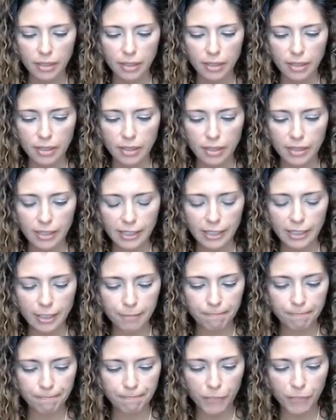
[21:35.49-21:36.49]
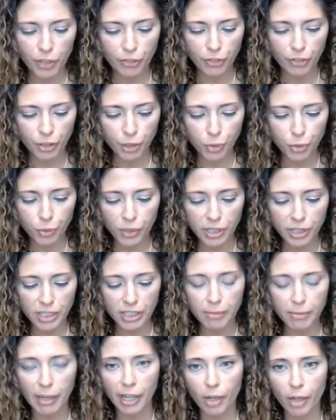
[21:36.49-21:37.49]
The first one is
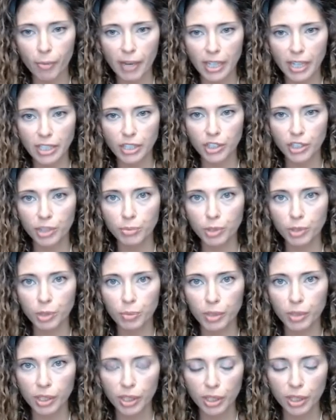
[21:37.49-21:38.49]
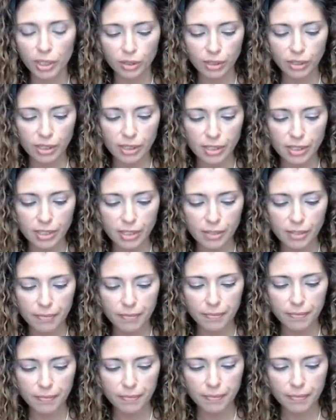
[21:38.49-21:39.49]
Mycobacterium tuberculosis.
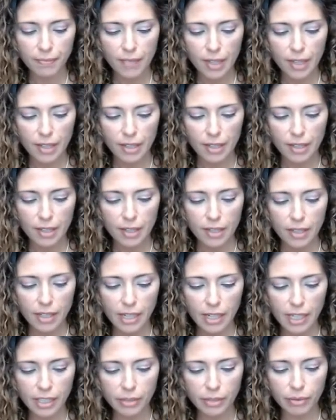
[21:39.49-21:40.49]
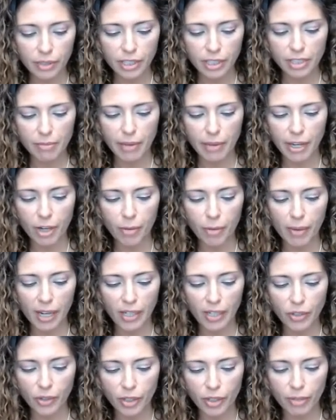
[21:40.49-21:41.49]
The next one is
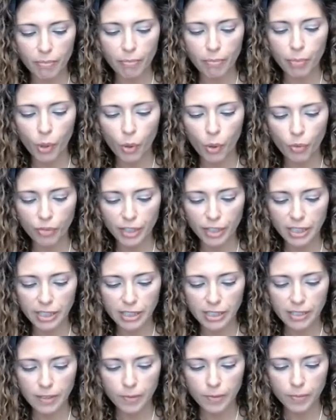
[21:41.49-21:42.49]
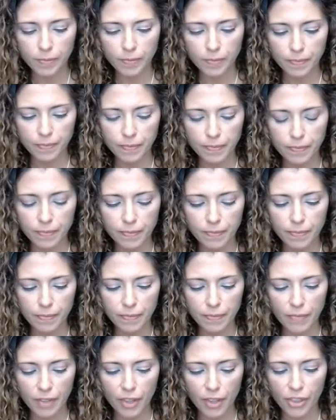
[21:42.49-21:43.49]
Mycobacterium bovis.
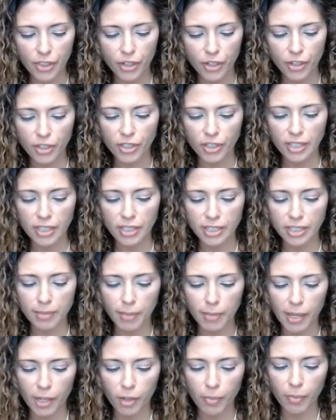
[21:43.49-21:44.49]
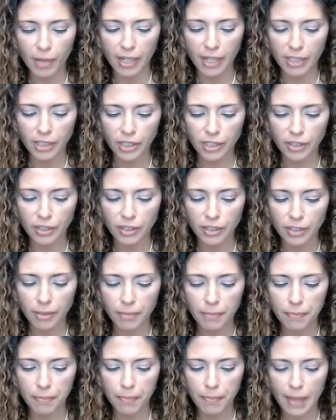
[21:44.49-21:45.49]
The third is
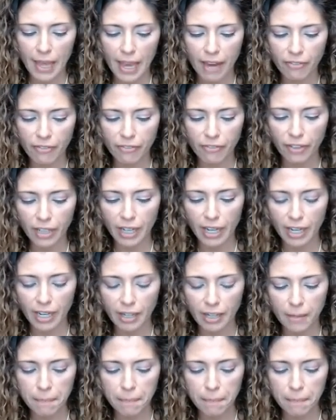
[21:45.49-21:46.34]
Mycobacterium africanum.